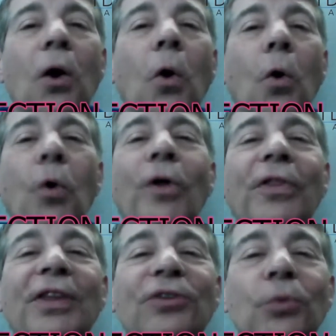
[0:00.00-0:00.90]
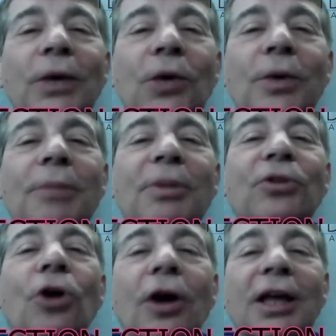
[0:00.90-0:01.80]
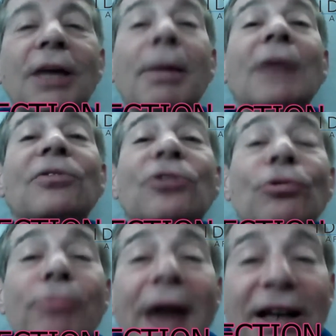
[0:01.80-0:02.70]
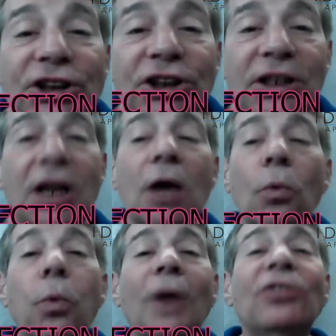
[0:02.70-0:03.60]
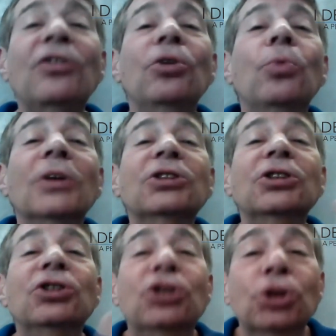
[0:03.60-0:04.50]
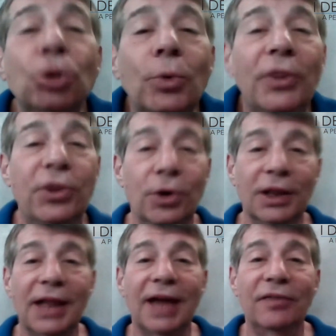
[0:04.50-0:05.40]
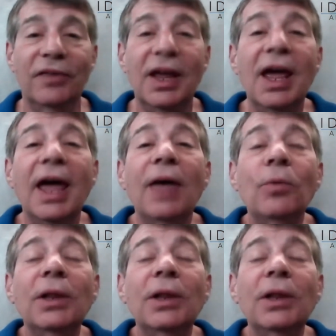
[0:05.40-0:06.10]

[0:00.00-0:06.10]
All this week, we have been talking about direction. What do you want to do with your life? And we